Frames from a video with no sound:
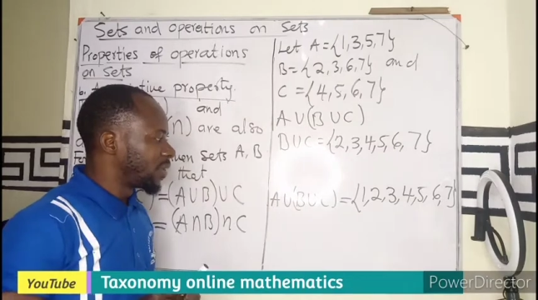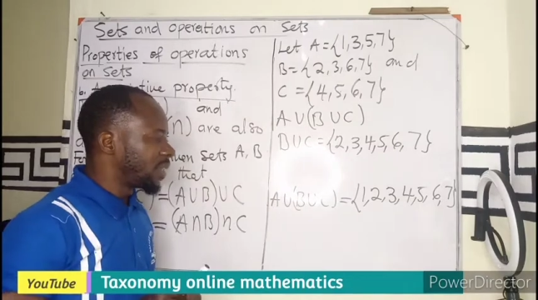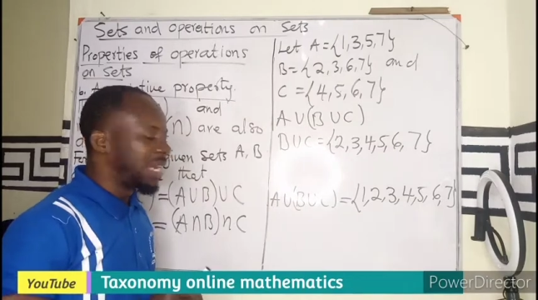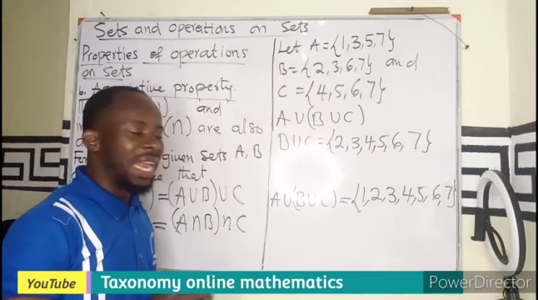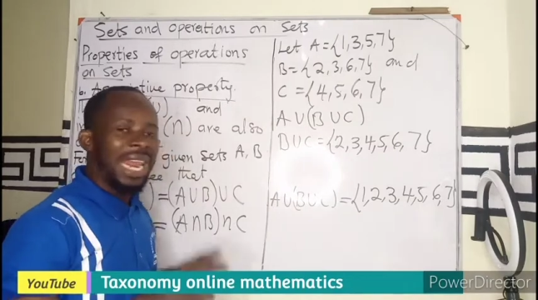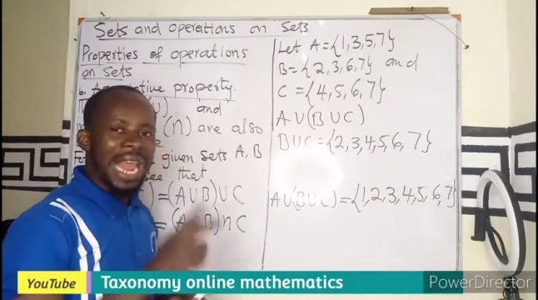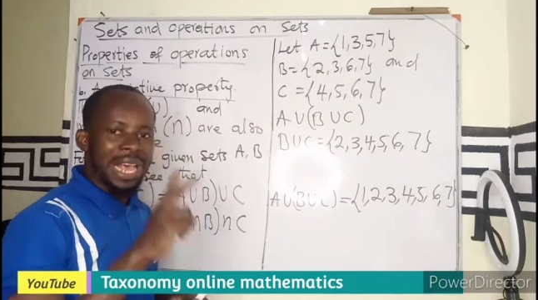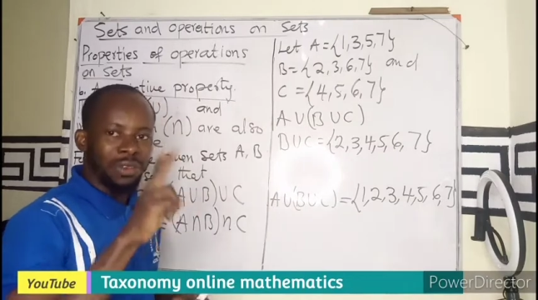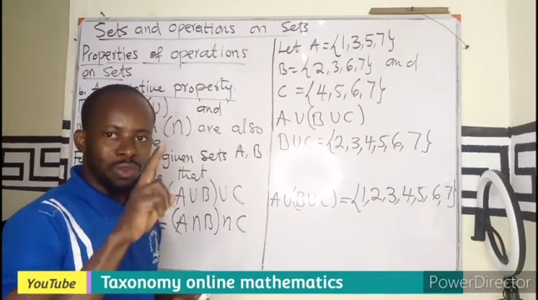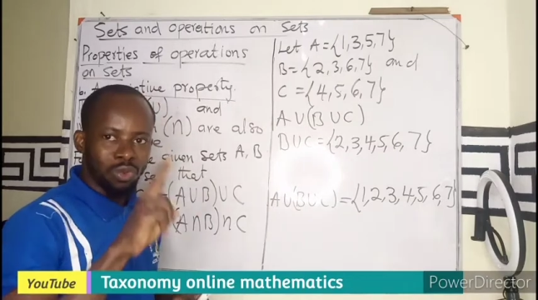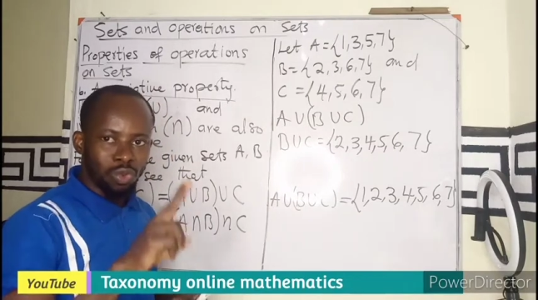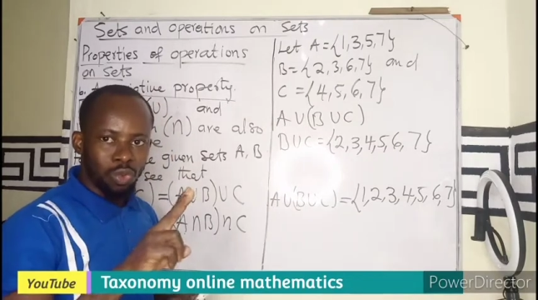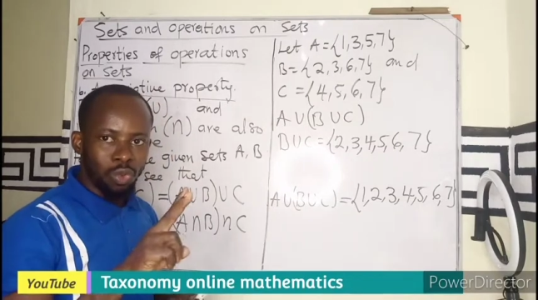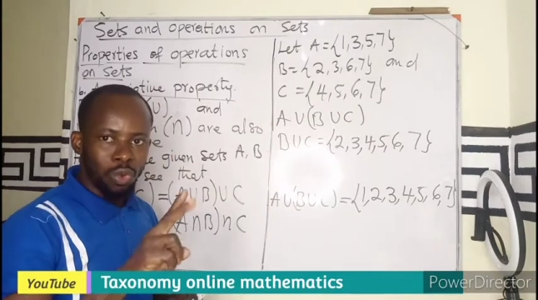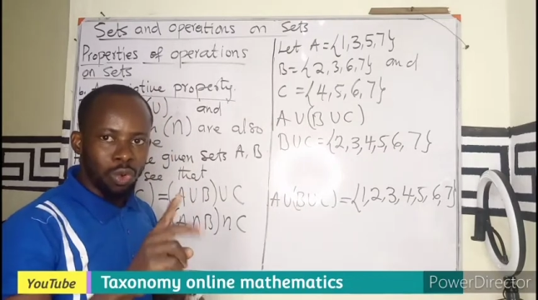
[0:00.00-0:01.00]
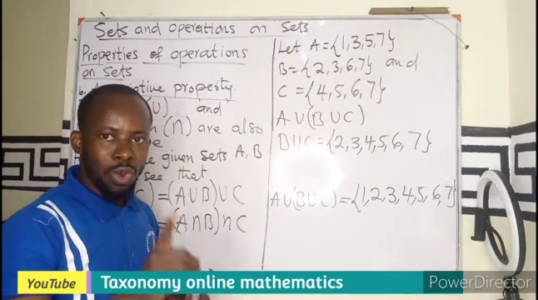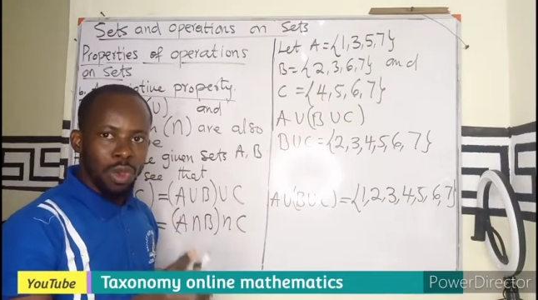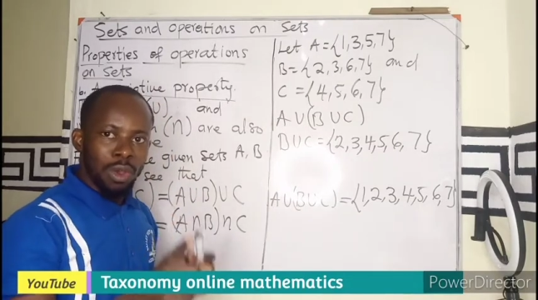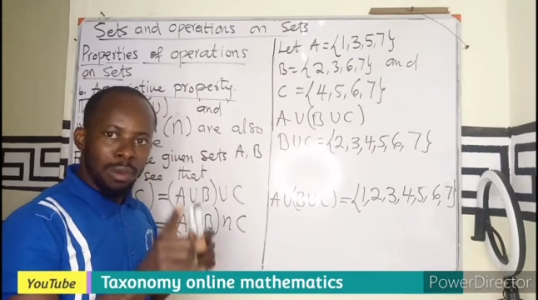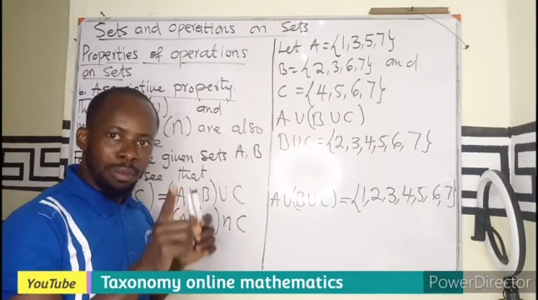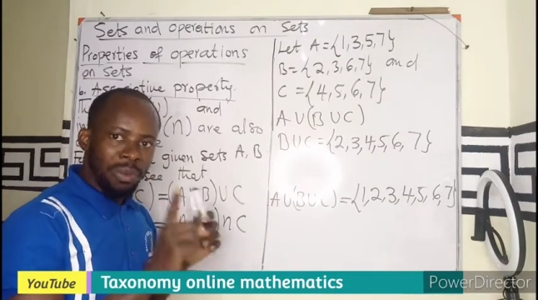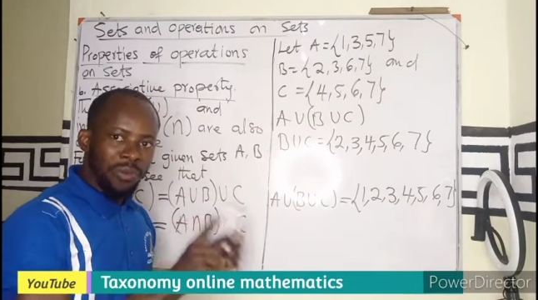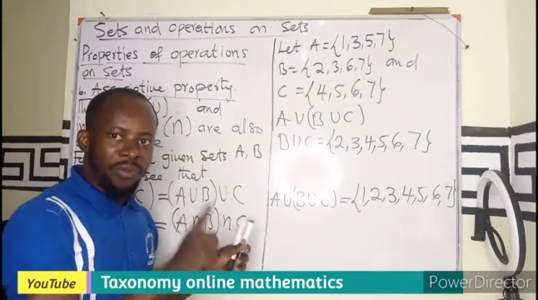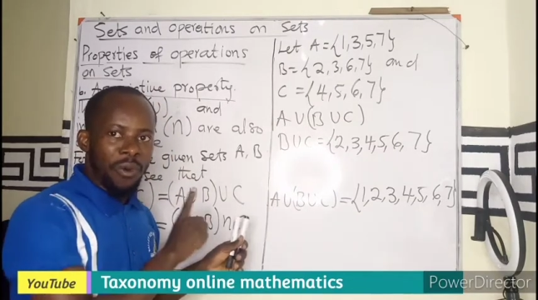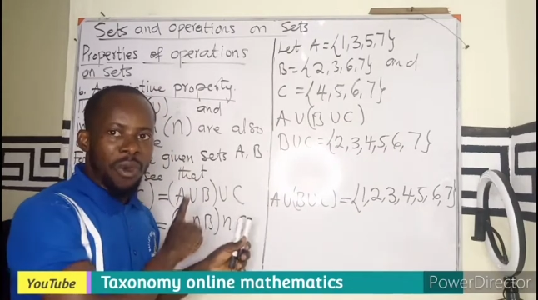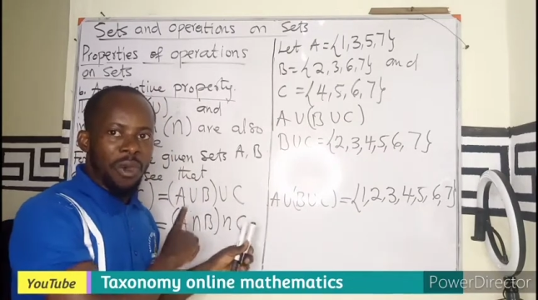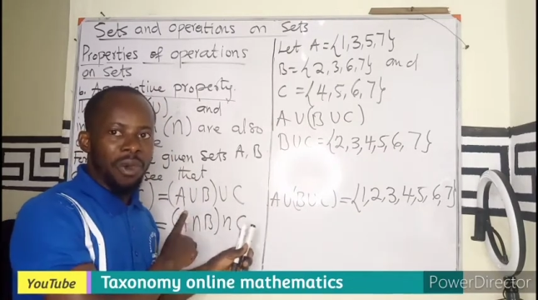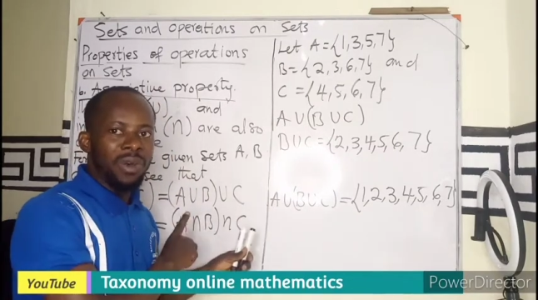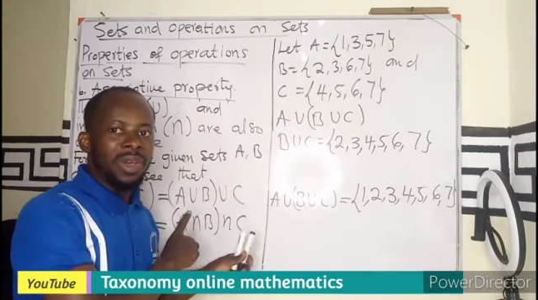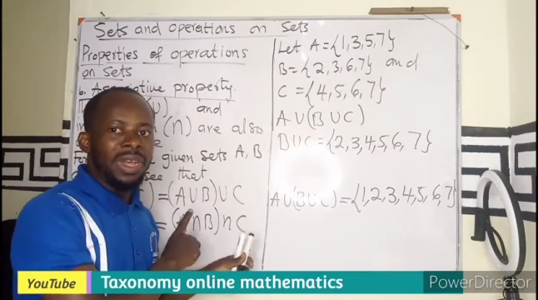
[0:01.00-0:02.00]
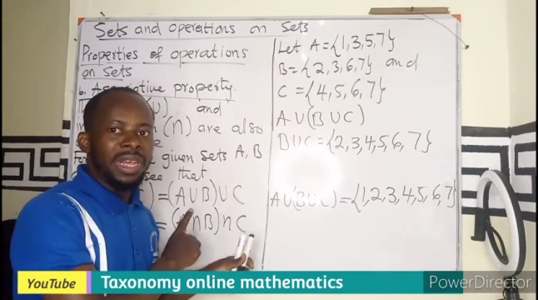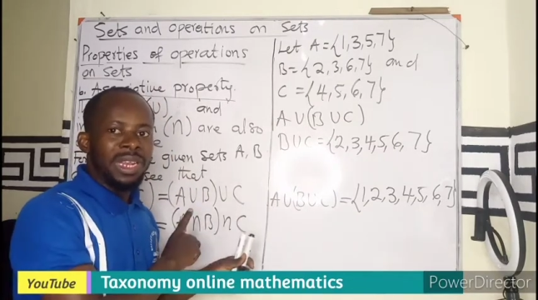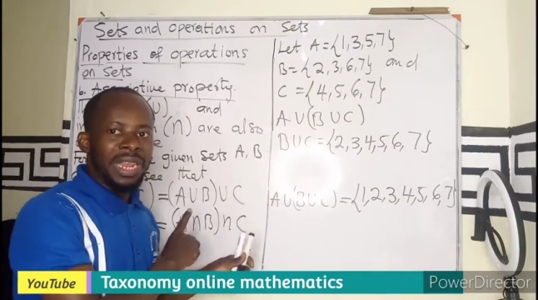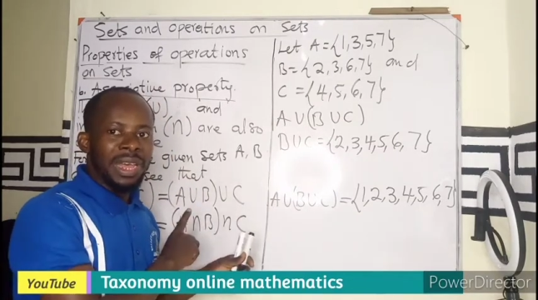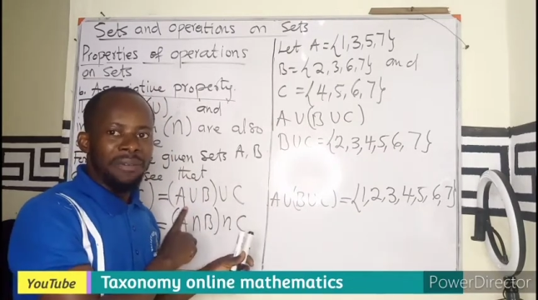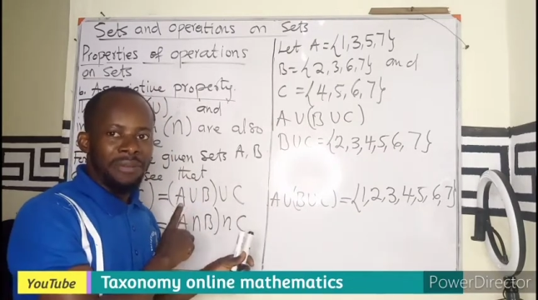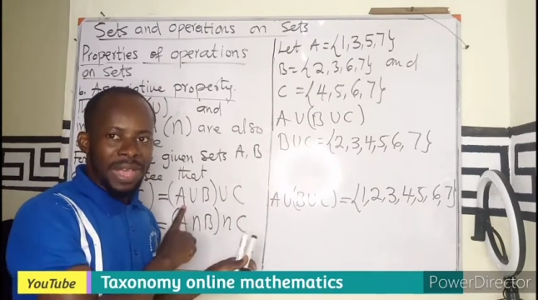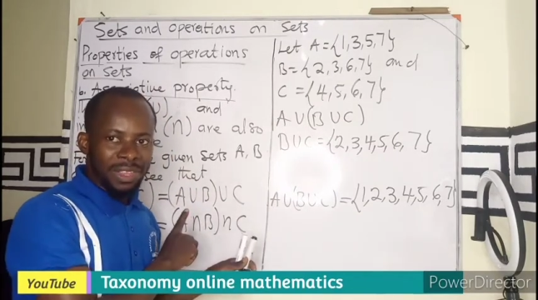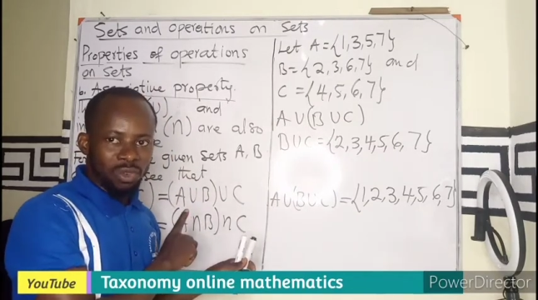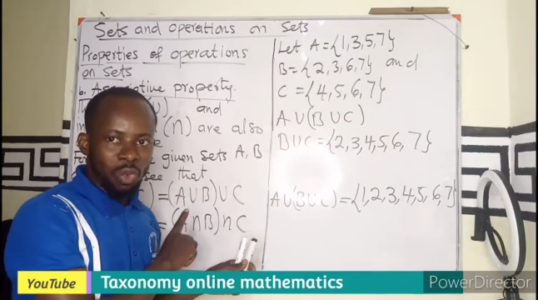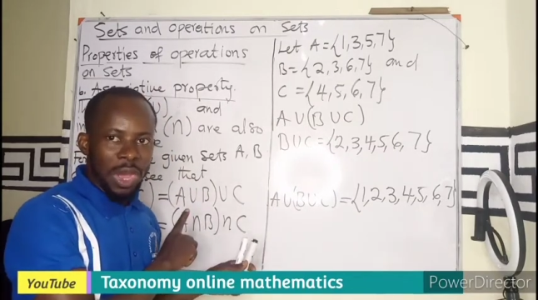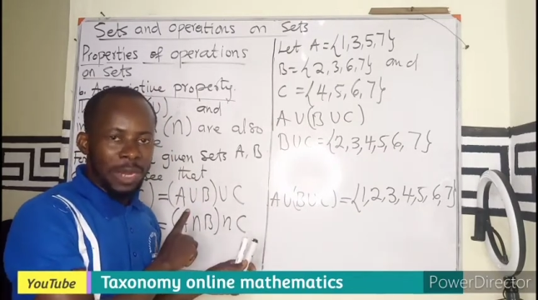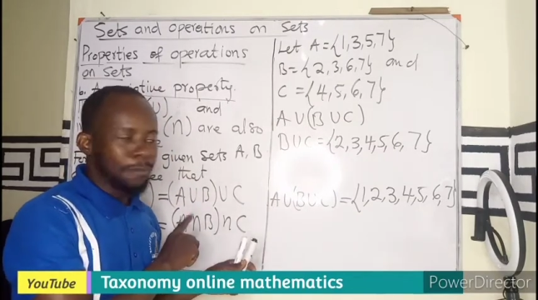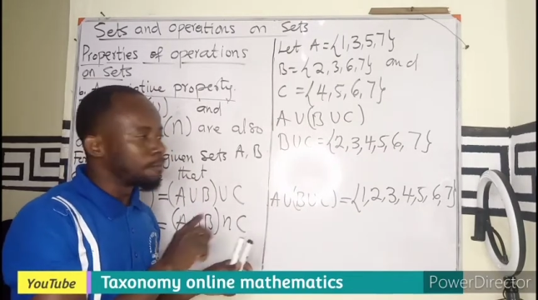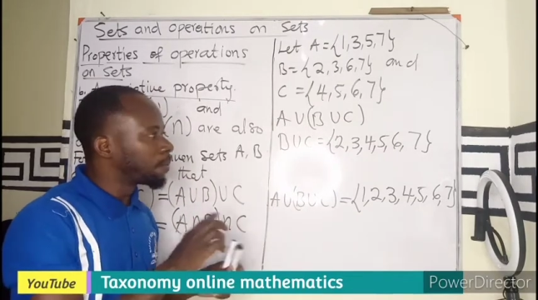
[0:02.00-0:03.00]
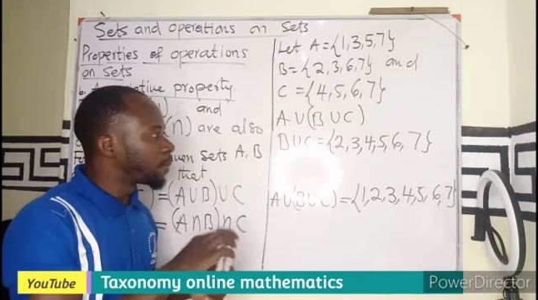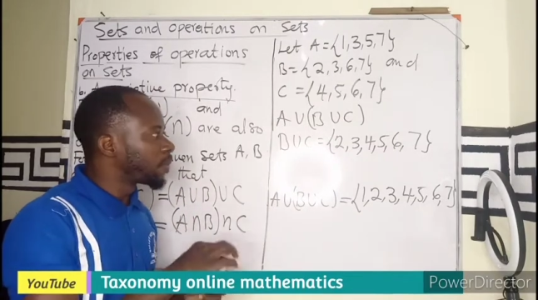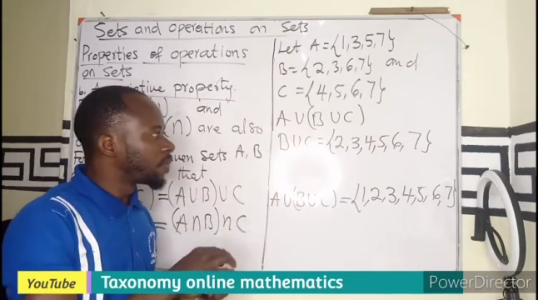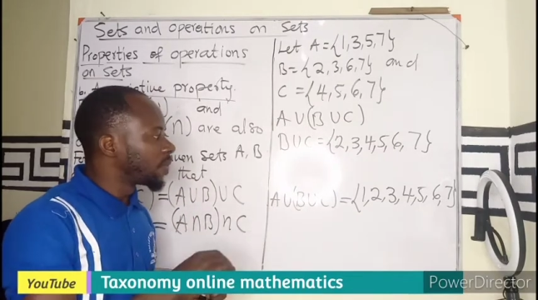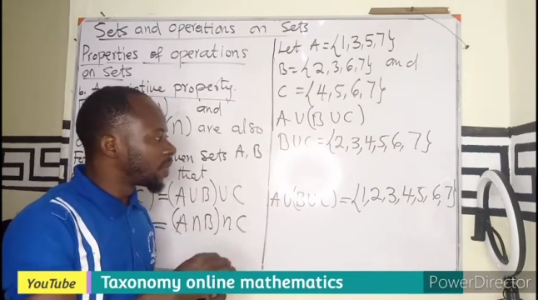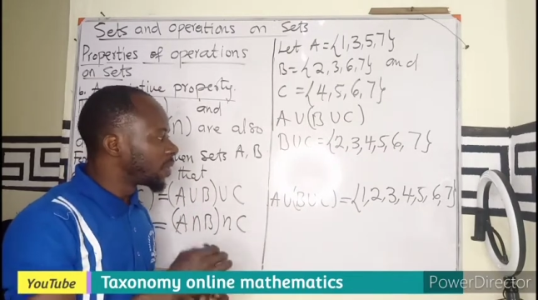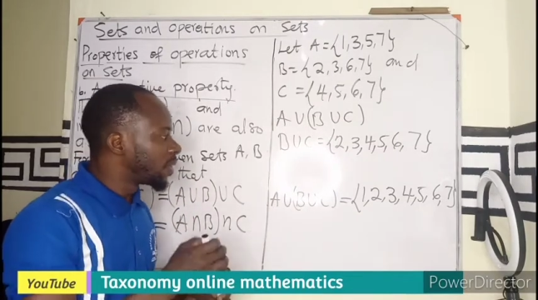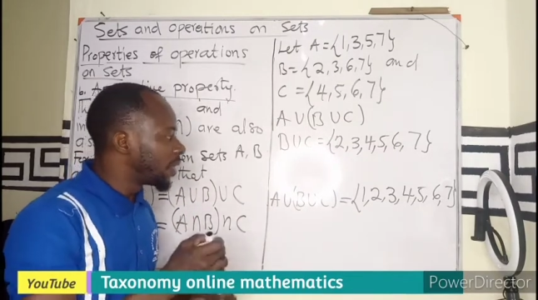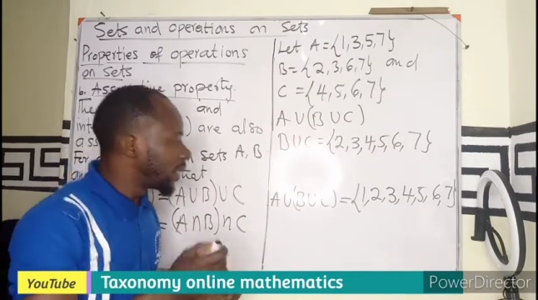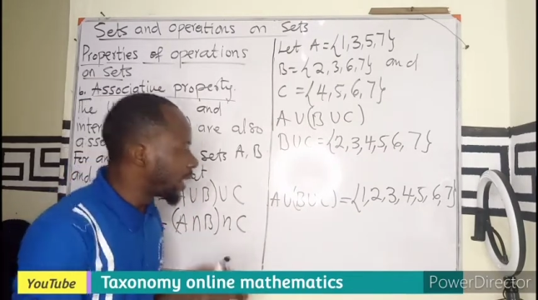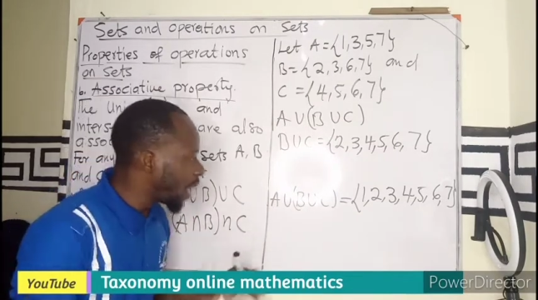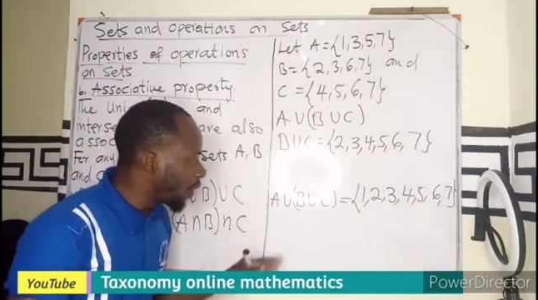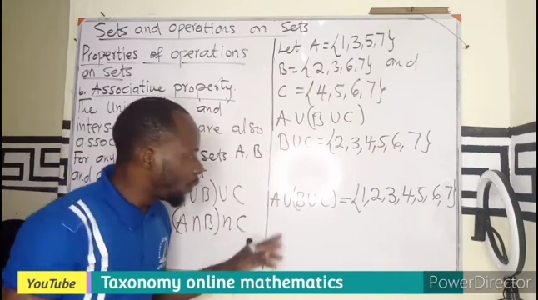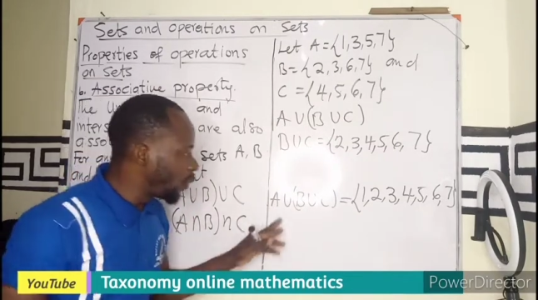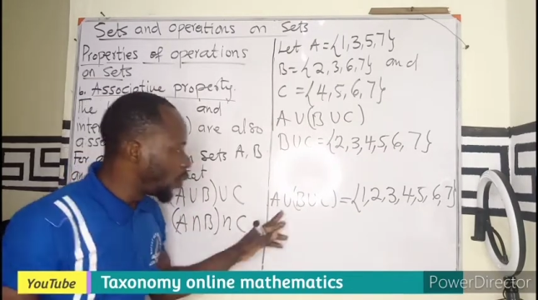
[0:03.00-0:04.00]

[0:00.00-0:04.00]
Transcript: last two before the first one. Now we